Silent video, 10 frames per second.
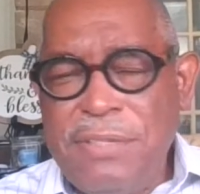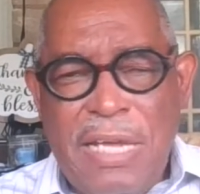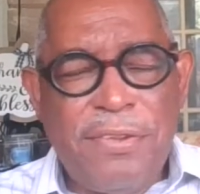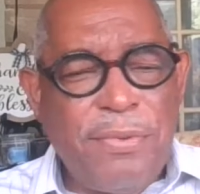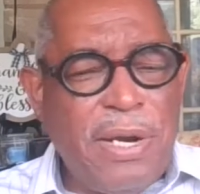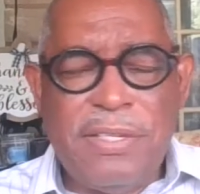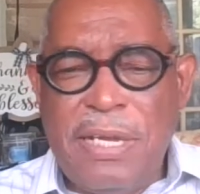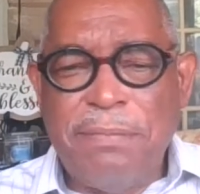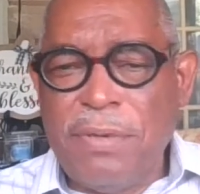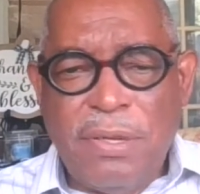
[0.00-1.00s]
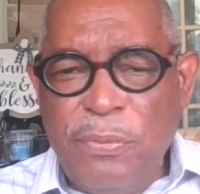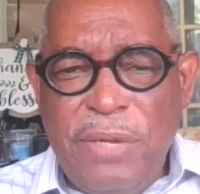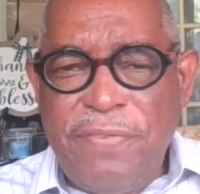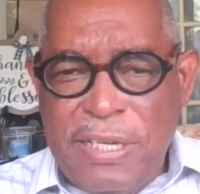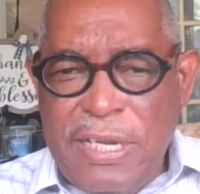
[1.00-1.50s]
that's where I say
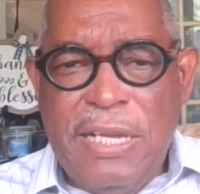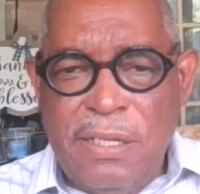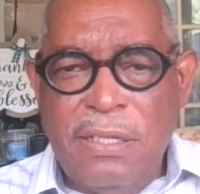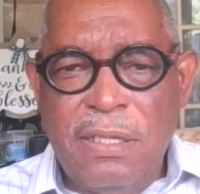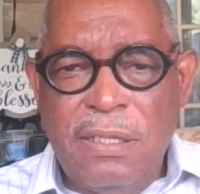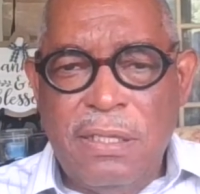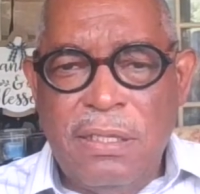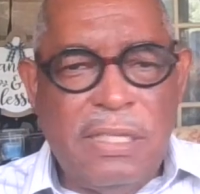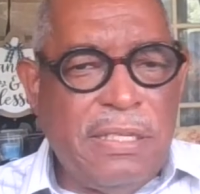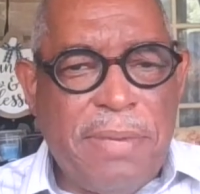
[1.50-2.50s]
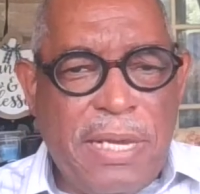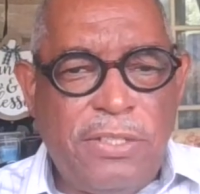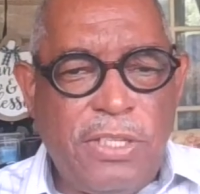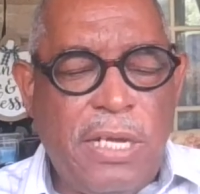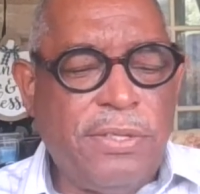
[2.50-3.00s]
we forget Lyndon
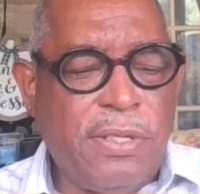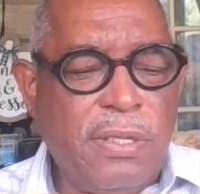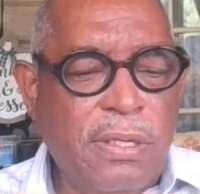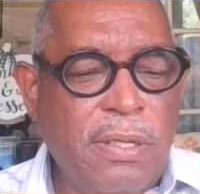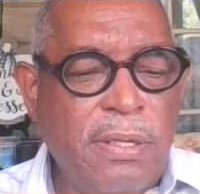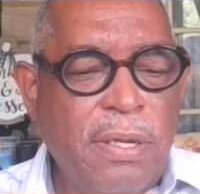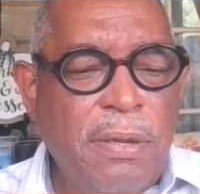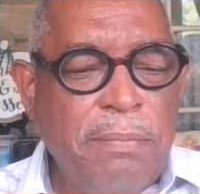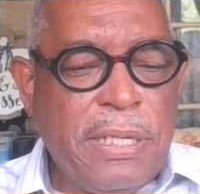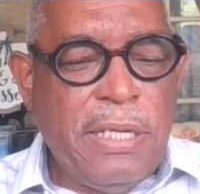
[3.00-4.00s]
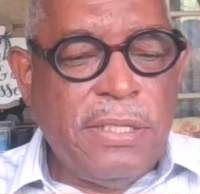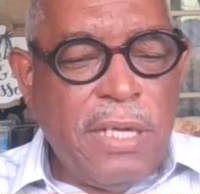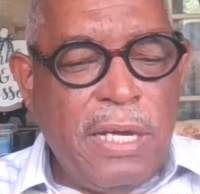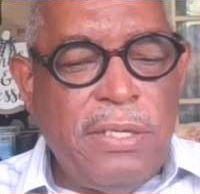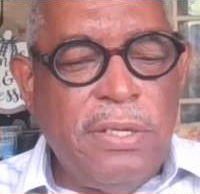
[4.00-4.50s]
Baines Johnson. Because
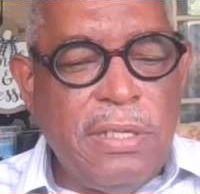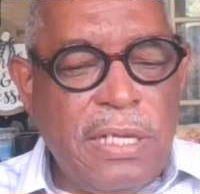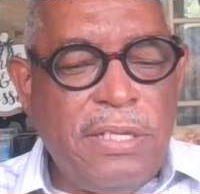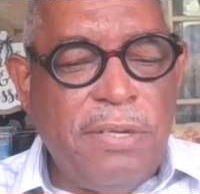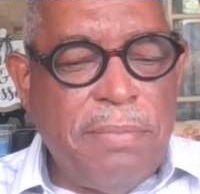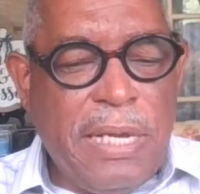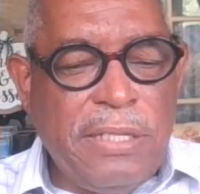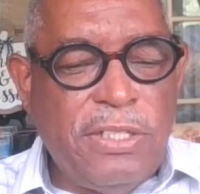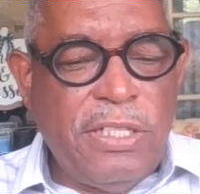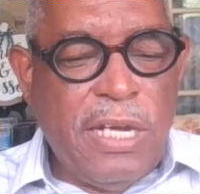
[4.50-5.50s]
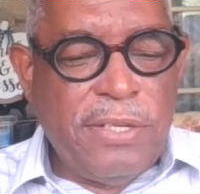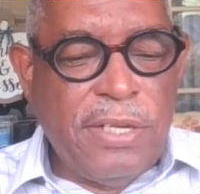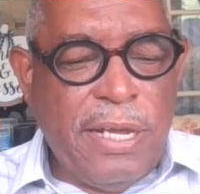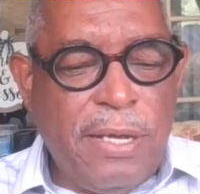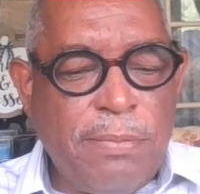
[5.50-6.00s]
under Lyndon Baines
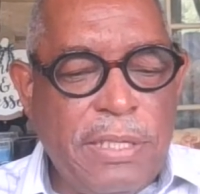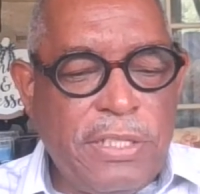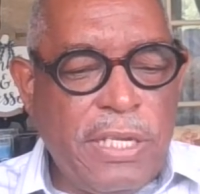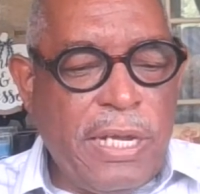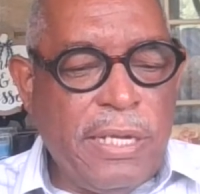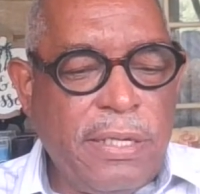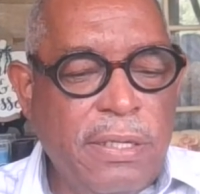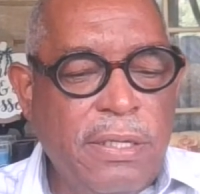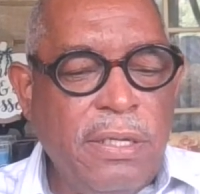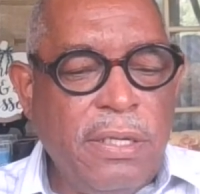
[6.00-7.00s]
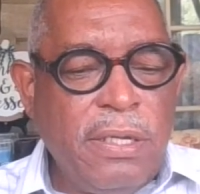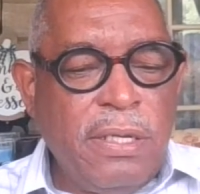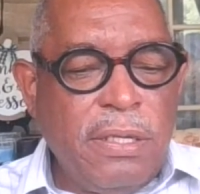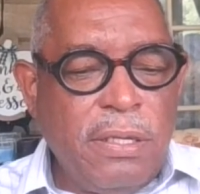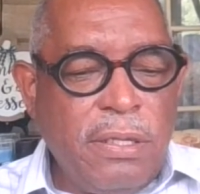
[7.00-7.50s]
Johnson, LBJ,
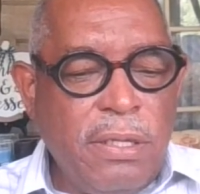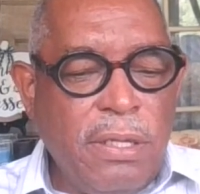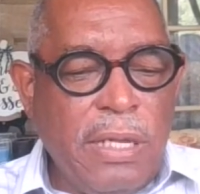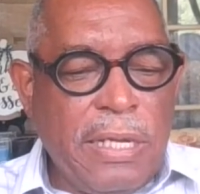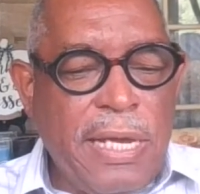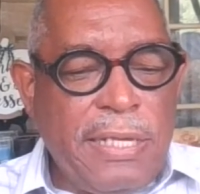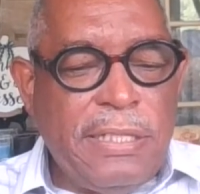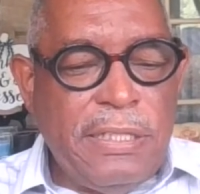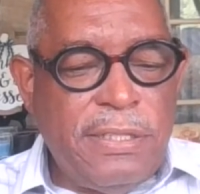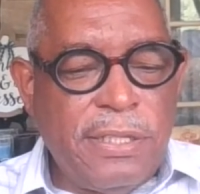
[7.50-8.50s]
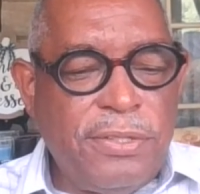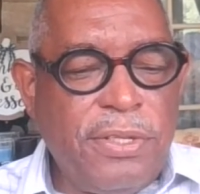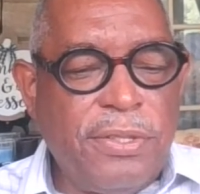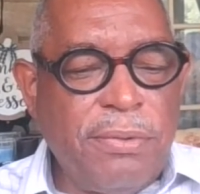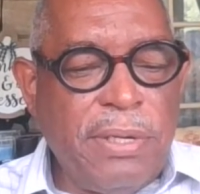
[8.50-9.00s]
in
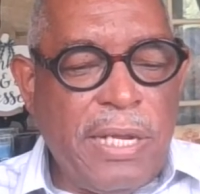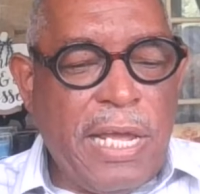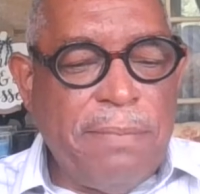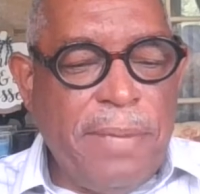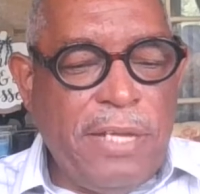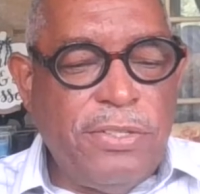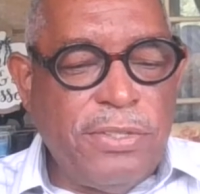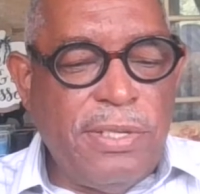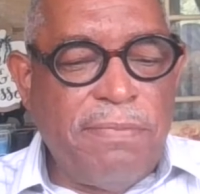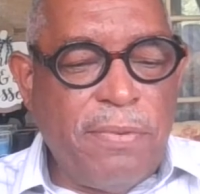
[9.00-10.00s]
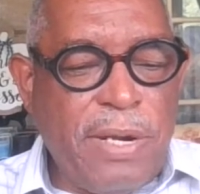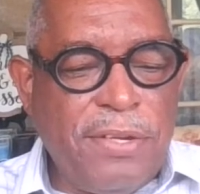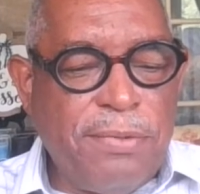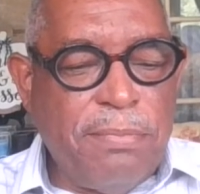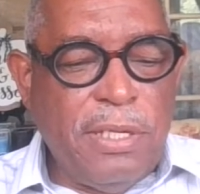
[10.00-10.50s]
1963, a major civil
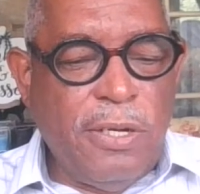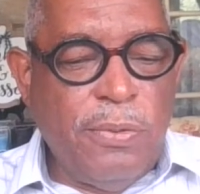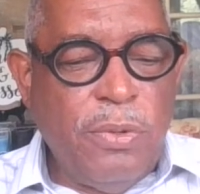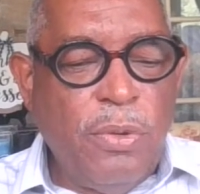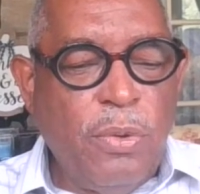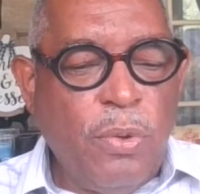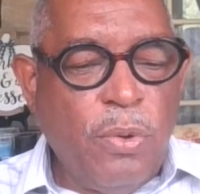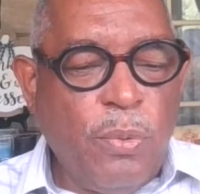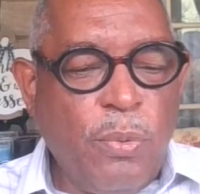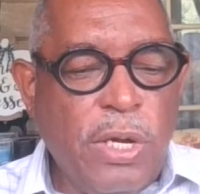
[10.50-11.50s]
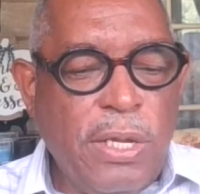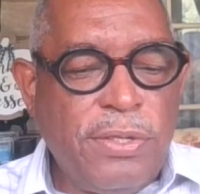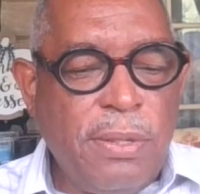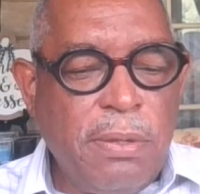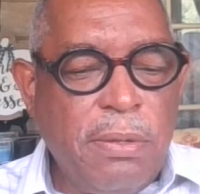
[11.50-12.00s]
rights bill
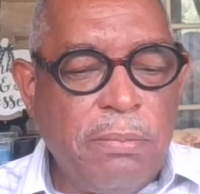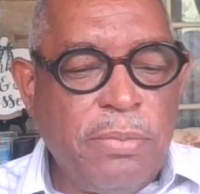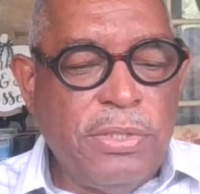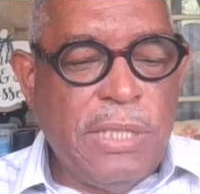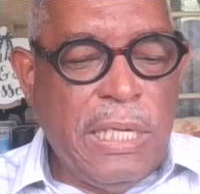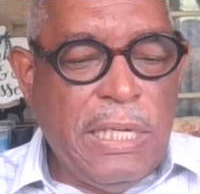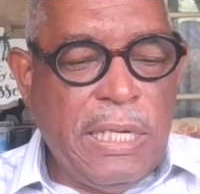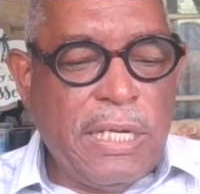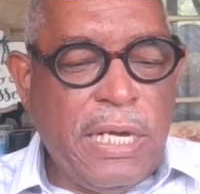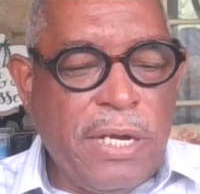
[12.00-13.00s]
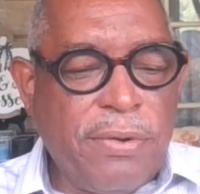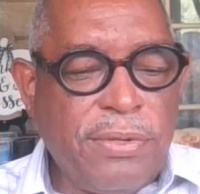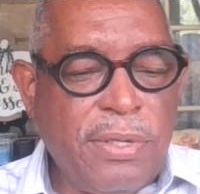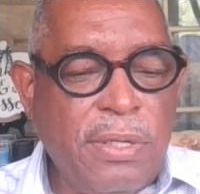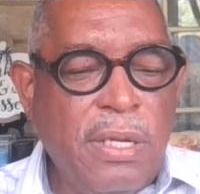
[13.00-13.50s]
was presented in
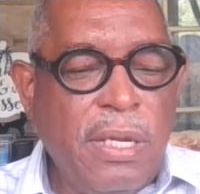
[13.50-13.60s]
Congress.